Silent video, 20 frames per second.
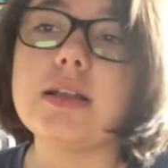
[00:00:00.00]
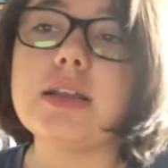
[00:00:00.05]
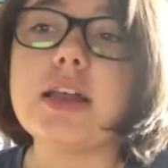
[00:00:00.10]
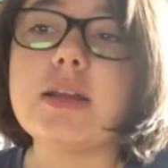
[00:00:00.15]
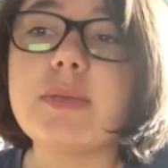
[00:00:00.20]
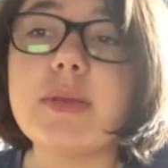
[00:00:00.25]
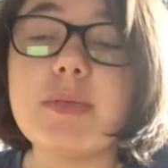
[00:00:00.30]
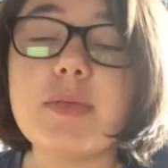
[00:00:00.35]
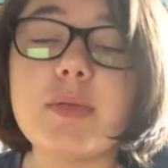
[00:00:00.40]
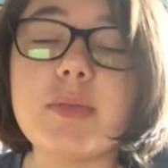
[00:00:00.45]
A
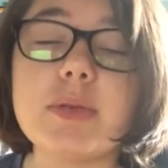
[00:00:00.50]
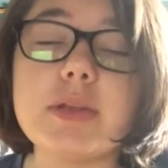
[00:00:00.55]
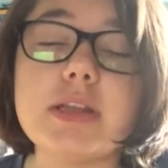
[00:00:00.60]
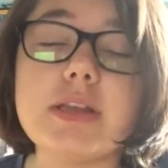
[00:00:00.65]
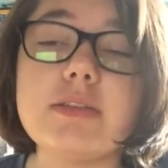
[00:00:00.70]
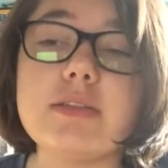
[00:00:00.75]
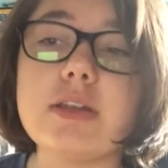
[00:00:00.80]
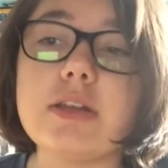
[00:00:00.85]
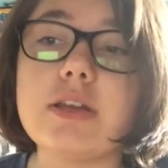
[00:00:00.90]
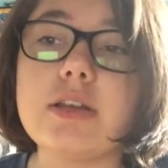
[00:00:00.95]
lot of people
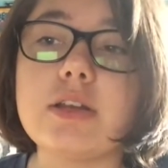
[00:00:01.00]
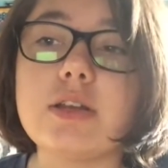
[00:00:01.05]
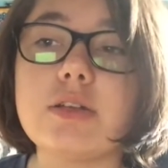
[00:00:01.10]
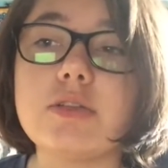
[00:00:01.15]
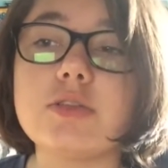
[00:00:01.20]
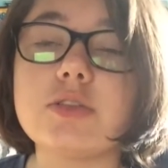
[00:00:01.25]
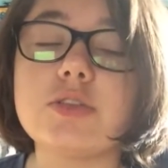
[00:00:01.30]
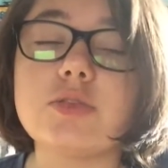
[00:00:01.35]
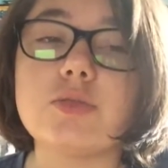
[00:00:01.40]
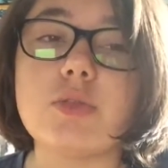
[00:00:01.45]
believe that a
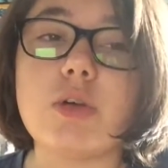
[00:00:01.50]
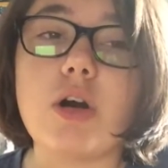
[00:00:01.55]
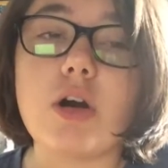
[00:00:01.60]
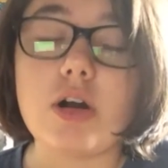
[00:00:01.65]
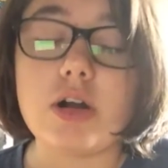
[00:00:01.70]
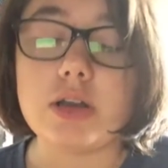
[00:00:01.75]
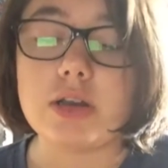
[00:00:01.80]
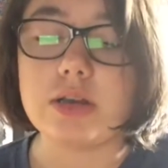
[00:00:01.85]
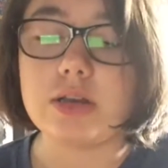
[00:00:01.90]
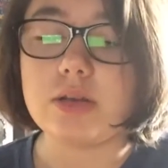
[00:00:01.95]
ghost will
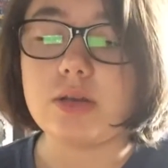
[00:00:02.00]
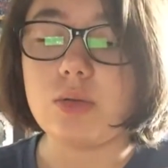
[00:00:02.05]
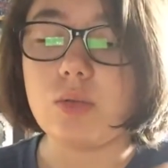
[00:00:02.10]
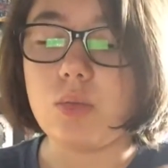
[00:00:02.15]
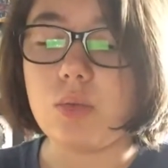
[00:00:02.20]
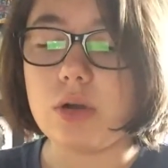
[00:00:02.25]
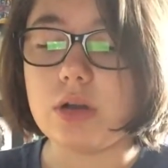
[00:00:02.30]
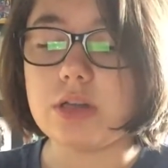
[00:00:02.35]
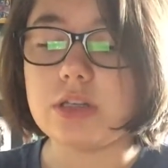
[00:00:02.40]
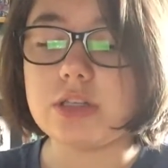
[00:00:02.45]
haunt
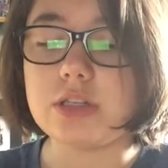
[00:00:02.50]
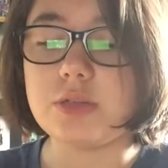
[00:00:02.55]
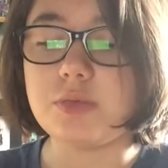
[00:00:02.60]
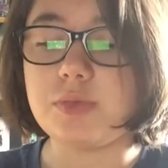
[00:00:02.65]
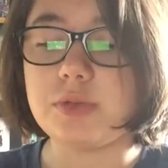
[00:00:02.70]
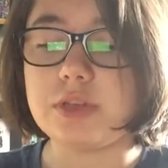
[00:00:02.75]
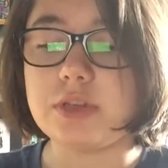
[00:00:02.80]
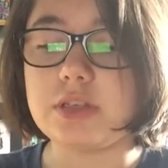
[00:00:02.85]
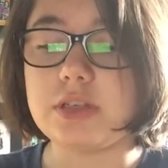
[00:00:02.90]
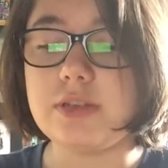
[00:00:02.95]
one
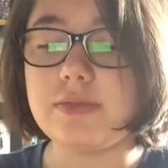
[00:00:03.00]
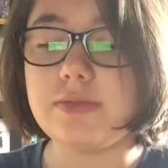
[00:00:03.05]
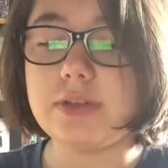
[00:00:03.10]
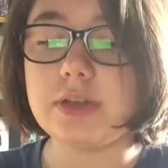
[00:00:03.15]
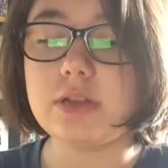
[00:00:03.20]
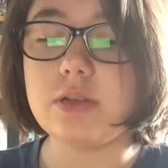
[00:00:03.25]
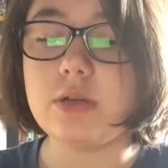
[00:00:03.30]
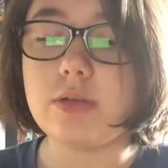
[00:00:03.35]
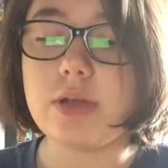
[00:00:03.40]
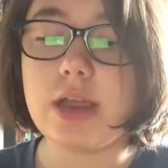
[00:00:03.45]

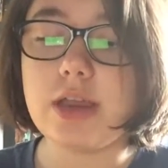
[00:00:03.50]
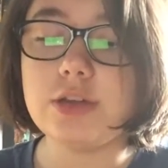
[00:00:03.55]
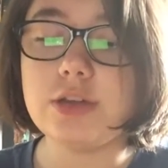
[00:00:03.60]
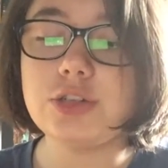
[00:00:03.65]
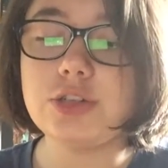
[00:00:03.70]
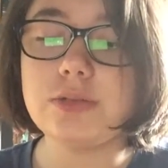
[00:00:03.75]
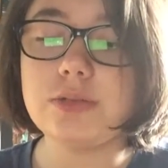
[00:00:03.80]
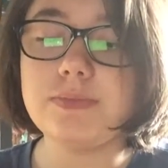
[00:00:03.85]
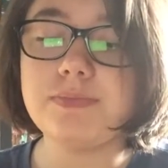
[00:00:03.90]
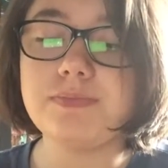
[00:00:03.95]
specific
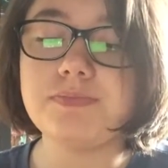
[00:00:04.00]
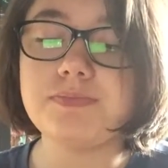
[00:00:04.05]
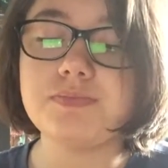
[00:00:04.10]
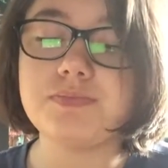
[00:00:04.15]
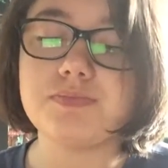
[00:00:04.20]
location,